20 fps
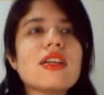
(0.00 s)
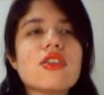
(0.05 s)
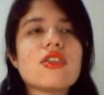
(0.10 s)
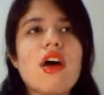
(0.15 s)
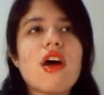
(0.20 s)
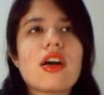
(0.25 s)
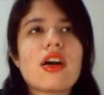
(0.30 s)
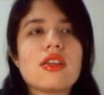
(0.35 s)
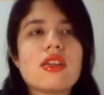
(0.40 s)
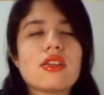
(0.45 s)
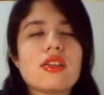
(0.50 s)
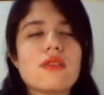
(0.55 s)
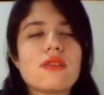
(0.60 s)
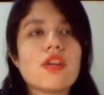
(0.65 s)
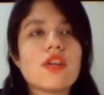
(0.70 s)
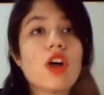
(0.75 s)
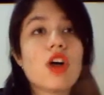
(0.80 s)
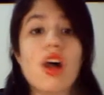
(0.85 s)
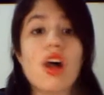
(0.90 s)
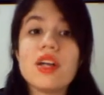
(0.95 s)

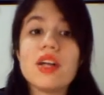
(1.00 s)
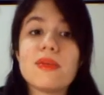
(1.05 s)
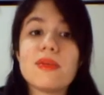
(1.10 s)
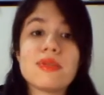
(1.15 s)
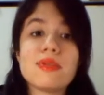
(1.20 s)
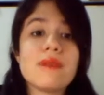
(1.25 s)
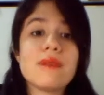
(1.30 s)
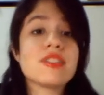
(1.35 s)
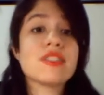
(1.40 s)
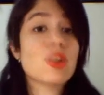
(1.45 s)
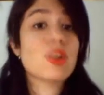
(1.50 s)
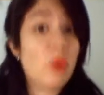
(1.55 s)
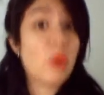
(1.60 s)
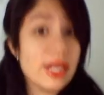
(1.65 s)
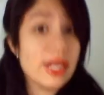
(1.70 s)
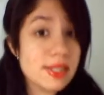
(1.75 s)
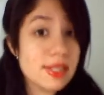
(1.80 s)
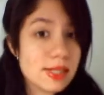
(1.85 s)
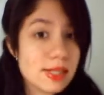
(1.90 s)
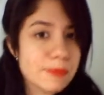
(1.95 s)
they're calling themselves
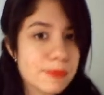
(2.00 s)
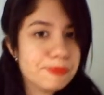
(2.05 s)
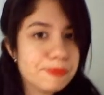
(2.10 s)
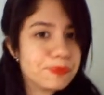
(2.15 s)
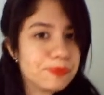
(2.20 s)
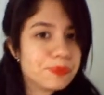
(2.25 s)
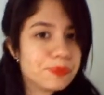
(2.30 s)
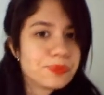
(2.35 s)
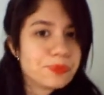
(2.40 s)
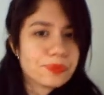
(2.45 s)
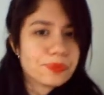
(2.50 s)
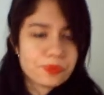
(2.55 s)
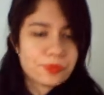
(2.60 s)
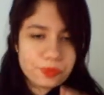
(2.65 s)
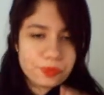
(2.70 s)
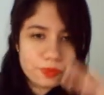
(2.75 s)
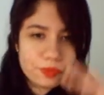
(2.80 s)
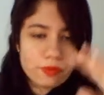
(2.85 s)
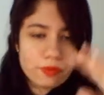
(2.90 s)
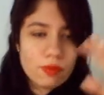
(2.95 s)
squids.
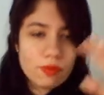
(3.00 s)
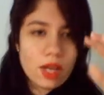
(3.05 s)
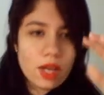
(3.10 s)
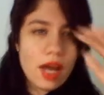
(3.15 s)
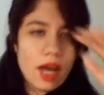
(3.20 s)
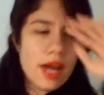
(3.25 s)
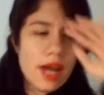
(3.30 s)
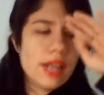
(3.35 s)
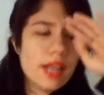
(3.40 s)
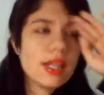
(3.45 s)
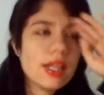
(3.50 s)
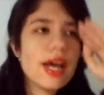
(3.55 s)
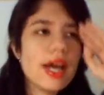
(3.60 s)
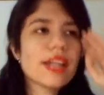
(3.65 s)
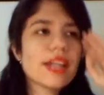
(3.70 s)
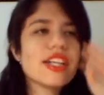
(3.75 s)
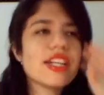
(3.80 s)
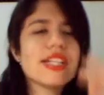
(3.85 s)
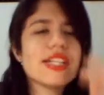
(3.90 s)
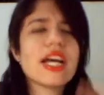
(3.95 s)
And
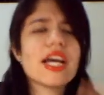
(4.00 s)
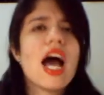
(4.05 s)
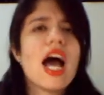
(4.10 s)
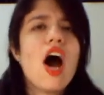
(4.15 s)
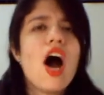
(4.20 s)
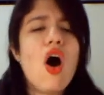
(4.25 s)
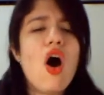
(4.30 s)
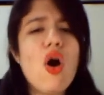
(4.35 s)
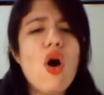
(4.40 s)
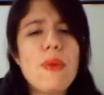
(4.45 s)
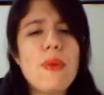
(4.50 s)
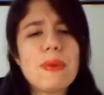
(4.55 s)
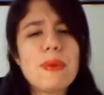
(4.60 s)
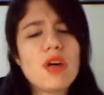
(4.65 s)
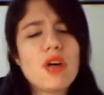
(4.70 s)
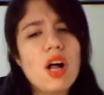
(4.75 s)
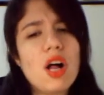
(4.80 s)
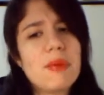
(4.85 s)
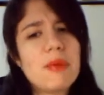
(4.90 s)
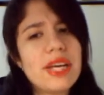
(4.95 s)
like, they're saying, oh,
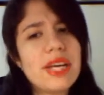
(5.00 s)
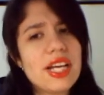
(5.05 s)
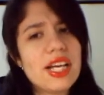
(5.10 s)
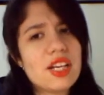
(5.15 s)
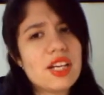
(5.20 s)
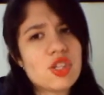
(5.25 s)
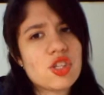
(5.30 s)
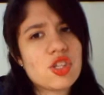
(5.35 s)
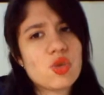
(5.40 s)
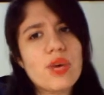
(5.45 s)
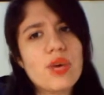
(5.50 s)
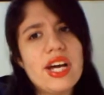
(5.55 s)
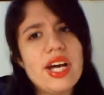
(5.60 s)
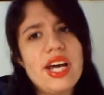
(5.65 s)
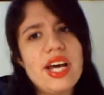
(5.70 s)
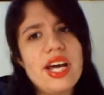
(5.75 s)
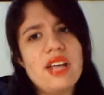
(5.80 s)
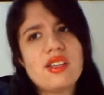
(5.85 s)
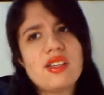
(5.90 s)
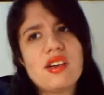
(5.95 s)
people call me a
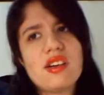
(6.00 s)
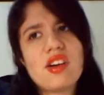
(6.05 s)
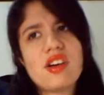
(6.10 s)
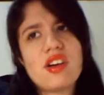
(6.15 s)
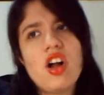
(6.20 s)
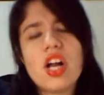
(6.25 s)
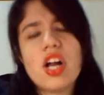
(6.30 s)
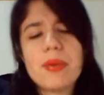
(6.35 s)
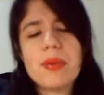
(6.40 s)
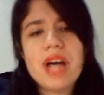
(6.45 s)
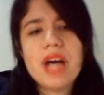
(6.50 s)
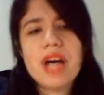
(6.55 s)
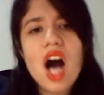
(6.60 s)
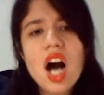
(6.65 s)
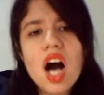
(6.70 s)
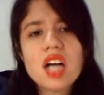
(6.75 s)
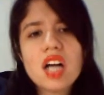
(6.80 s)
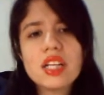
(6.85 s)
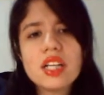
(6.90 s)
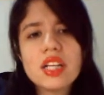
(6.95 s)
squid, and they're calling me
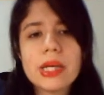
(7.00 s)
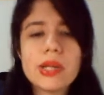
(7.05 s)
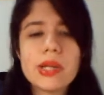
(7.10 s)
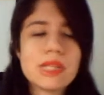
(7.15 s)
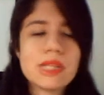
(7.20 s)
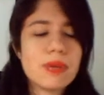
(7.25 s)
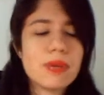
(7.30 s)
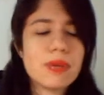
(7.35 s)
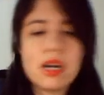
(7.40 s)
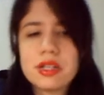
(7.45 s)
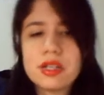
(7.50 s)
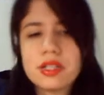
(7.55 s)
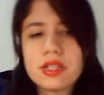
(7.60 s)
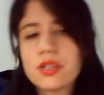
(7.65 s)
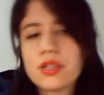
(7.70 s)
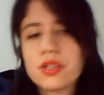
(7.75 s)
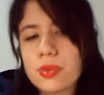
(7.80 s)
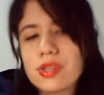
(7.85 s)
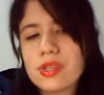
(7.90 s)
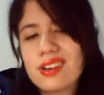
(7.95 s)
ugly. Let's be honest
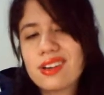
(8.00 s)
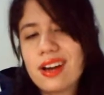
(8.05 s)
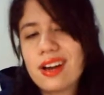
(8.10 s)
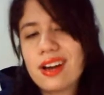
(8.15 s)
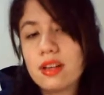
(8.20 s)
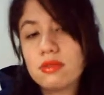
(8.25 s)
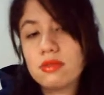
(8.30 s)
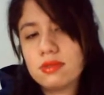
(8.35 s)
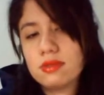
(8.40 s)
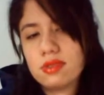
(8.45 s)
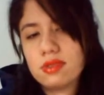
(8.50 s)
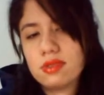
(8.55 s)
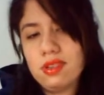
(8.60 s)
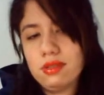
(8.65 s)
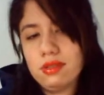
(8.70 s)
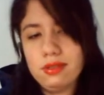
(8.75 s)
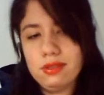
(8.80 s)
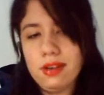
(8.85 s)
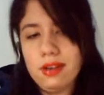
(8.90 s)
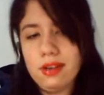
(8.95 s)
here, squids are kind of,
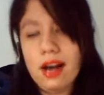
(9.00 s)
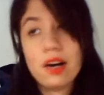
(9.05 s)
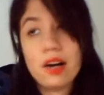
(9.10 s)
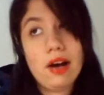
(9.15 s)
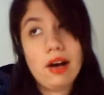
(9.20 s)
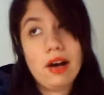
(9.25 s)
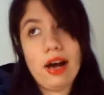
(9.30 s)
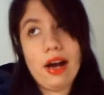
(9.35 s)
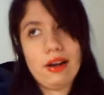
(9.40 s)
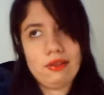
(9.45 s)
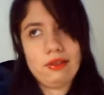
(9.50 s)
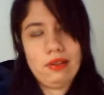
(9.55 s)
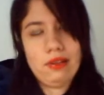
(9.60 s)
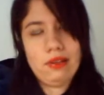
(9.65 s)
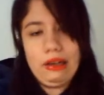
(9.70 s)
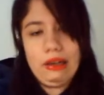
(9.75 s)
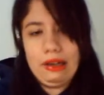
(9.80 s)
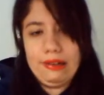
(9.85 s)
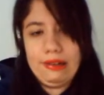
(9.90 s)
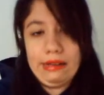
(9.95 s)

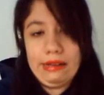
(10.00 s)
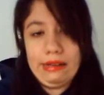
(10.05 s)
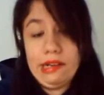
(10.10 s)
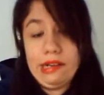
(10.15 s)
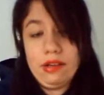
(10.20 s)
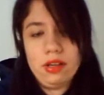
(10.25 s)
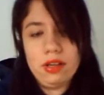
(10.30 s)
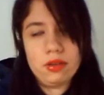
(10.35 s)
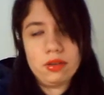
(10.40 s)
I